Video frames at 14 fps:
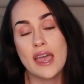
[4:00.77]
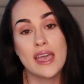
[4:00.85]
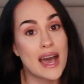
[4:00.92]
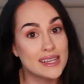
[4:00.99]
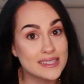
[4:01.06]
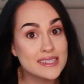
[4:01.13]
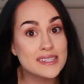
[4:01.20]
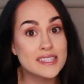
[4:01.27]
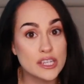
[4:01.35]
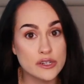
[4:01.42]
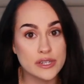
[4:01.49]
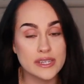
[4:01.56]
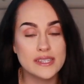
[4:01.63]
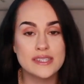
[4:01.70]
as a
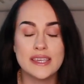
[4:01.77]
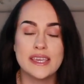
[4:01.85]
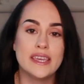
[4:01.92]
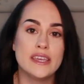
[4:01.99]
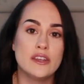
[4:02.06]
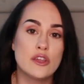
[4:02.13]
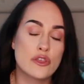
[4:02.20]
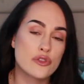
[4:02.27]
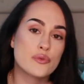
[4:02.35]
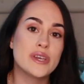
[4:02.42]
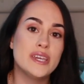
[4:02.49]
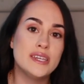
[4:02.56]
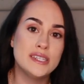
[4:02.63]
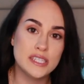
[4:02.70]
series in
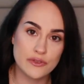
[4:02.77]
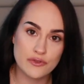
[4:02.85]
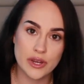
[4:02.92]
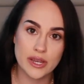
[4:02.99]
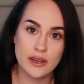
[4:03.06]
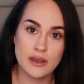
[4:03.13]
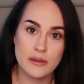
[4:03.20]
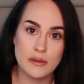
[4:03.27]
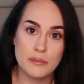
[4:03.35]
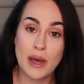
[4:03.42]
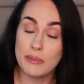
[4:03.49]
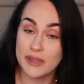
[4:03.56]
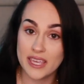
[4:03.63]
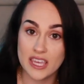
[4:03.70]
three different
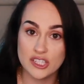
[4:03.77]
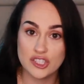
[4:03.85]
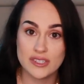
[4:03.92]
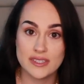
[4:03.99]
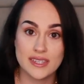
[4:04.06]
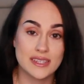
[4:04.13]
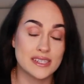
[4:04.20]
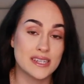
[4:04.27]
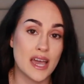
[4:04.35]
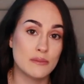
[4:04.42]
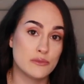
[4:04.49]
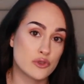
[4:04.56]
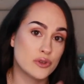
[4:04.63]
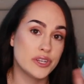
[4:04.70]
publications at the
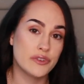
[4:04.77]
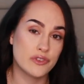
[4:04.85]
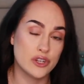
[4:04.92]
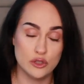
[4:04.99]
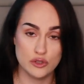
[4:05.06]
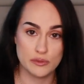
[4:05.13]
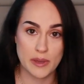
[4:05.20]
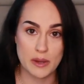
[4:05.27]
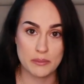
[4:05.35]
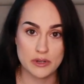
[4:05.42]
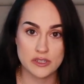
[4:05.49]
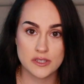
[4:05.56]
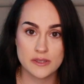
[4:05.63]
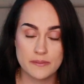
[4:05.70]
time, three different
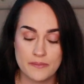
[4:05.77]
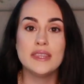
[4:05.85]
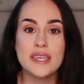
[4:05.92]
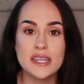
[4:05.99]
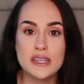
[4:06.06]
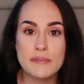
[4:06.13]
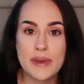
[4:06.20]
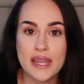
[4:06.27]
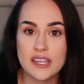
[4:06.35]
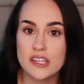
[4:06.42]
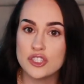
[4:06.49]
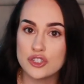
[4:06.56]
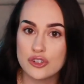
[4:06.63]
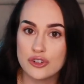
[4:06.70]
newspapers: The
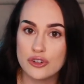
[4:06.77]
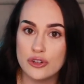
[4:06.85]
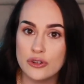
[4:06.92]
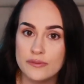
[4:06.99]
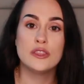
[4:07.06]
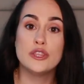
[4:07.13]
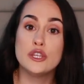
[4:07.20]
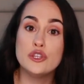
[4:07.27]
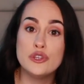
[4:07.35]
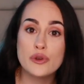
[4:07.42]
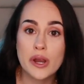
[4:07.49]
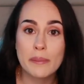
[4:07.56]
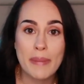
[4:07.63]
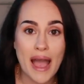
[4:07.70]
Independent Journal, The New
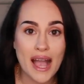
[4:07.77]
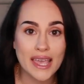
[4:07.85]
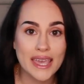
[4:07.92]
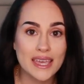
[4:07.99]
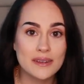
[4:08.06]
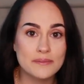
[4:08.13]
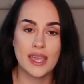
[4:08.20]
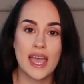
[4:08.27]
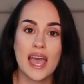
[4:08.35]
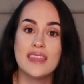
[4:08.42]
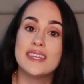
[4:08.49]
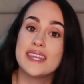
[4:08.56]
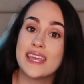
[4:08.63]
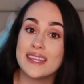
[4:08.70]
York Packet,
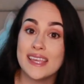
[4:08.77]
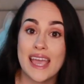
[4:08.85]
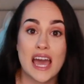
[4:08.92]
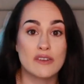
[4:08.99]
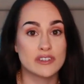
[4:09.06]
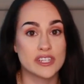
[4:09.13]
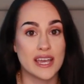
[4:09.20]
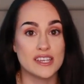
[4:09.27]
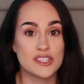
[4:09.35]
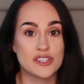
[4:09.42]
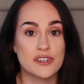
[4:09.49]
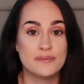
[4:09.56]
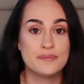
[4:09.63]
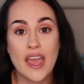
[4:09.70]
and the Daily
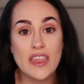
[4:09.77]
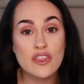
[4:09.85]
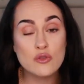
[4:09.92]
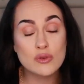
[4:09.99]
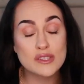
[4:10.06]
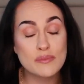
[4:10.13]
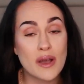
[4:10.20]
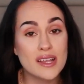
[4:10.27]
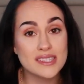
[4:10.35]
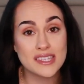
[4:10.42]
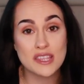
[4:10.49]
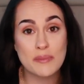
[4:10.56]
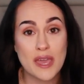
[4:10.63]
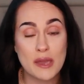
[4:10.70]
Advertiser. And the response
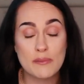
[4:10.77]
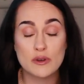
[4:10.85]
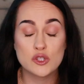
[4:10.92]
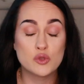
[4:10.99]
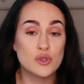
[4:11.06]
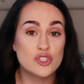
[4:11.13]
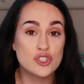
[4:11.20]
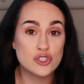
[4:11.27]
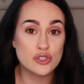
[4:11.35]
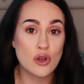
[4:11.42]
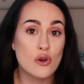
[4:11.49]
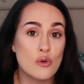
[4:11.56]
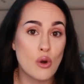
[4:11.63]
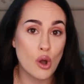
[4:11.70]
of the papers was
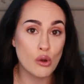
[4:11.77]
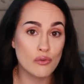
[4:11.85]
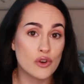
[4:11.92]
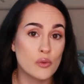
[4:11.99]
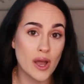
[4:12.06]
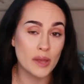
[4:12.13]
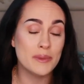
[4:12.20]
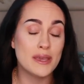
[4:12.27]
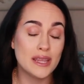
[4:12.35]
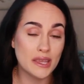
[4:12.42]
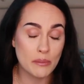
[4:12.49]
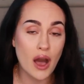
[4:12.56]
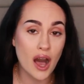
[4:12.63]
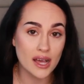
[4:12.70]
so
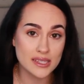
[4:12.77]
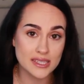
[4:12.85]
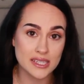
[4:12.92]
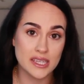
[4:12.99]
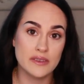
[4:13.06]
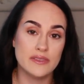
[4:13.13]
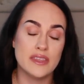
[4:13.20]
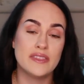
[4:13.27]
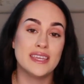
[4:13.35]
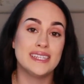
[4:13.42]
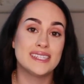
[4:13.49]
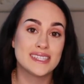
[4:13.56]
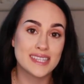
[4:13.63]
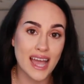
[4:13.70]
overwhelmingly positive that they
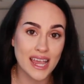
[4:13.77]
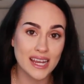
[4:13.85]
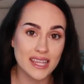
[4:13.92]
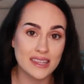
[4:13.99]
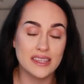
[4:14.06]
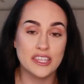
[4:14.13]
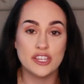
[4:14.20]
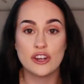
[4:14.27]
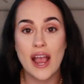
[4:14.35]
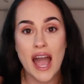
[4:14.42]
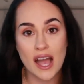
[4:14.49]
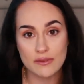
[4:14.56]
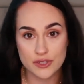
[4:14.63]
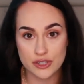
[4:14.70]
decided the year
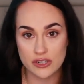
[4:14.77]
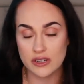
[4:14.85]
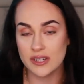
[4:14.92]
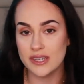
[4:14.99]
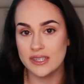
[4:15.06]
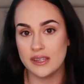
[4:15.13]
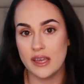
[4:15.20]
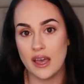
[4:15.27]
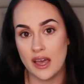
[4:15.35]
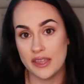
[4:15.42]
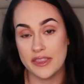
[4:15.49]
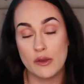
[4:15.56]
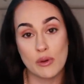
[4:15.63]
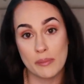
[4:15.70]
after, and
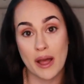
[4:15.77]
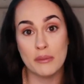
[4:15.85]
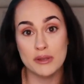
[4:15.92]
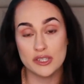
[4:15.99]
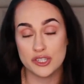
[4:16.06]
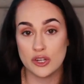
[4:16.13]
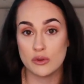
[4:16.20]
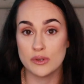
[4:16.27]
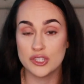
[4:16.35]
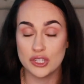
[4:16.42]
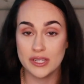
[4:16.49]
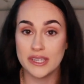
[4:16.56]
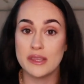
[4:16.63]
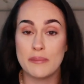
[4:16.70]
uh, they were published
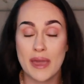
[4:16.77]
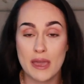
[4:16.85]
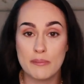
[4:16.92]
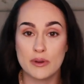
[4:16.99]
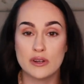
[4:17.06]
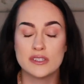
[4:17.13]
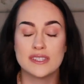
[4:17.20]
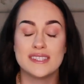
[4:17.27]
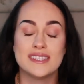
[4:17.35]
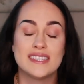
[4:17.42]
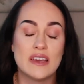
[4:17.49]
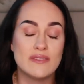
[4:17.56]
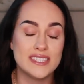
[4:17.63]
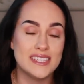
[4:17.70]
originally in the papers in
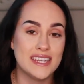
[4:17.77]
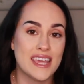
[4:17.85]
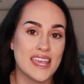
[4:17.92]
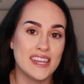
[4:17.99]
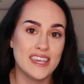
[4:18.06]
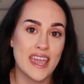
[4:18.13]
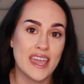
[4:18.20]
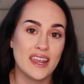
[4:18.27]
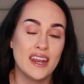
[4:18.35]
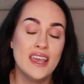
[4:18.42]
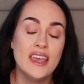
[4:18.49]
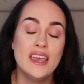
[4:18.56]
seventeen eighty-eight,